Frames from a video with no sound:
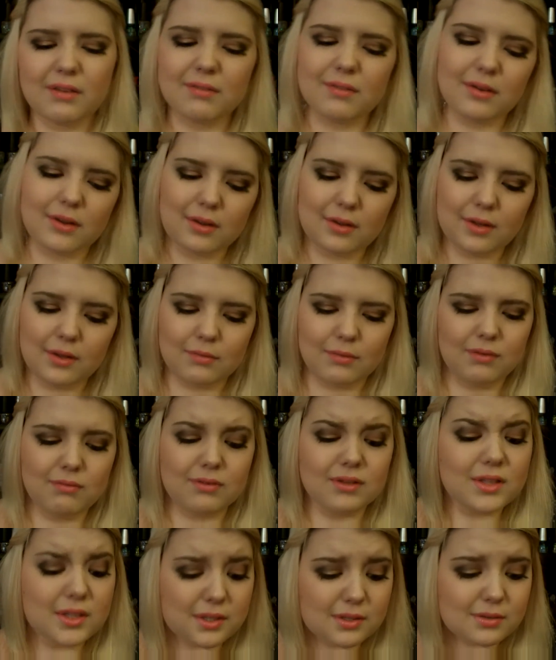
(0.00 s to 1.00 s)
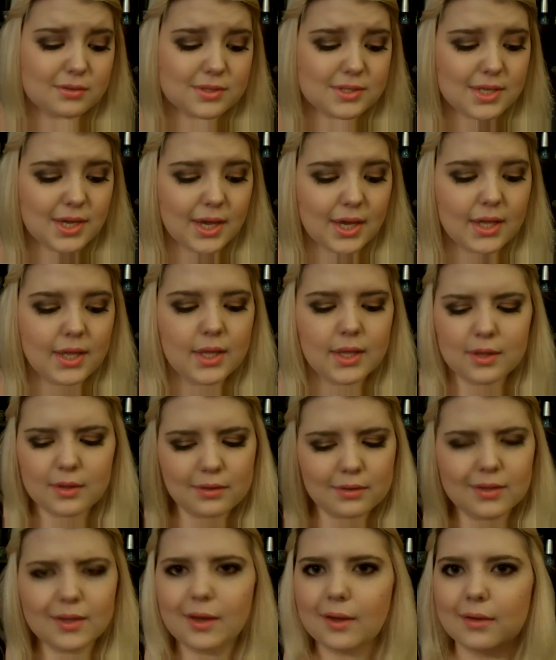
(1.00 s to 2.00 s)
can we really use that?
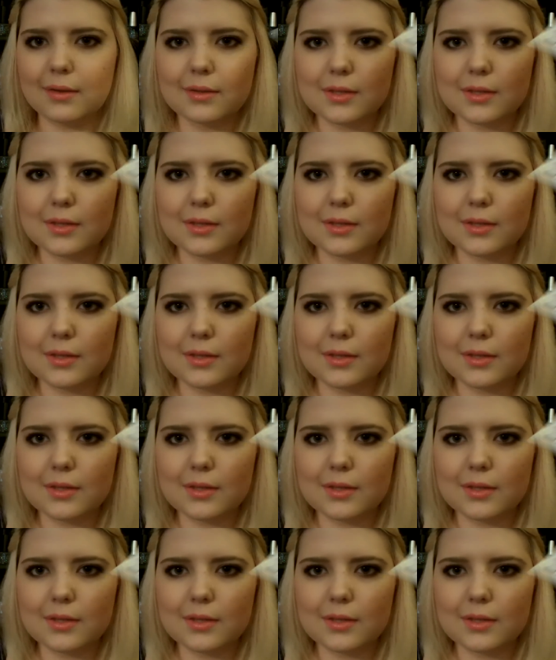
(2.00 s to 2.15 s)
Yeah,